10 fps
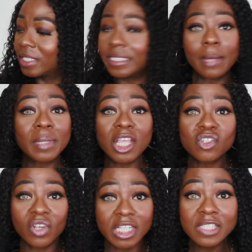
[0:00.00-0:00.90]
The
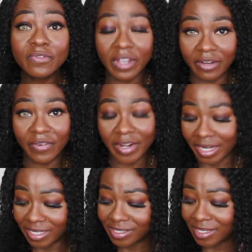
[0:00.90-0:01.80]
application is very, very
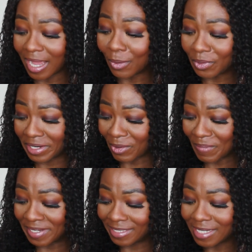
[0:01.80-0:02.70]
easy. I would
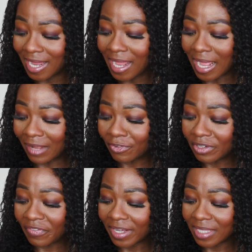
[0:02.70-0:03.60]
recommend, and for
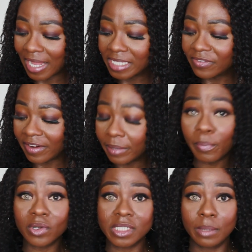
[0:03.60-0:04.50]
the fact that it's very
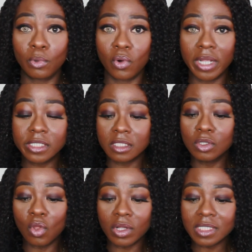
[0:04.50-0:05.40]
portable, it's
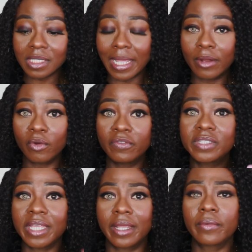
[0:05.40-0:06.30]
not kind
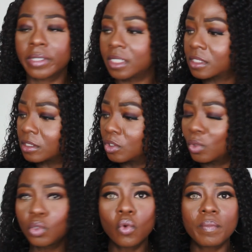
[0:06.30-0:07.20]
of daring, it's,
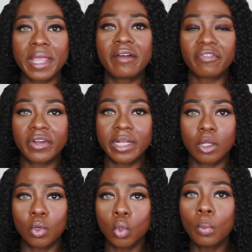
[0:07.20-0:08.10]
you won't be afraid that
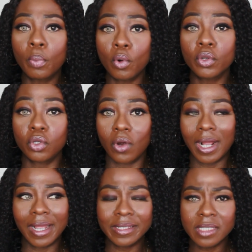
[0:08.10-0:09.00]
you're going to poke your
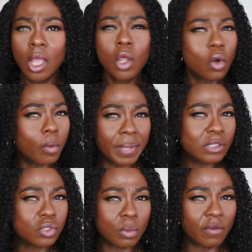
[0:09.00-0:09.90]
eyes
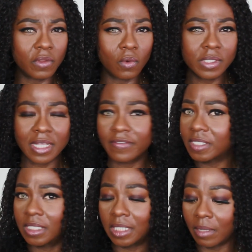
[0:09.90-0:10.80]
compared to some of the ones I've
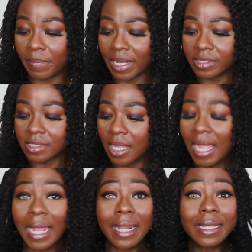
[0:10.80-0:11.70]
seen in the past.
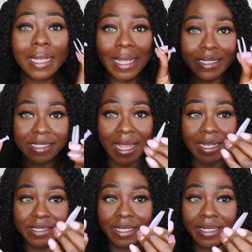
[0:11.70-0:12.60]
I like the
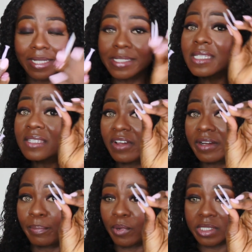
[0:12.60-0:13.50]
idea that this is
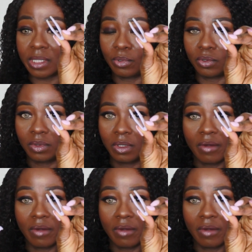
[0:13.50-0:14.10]
very portable.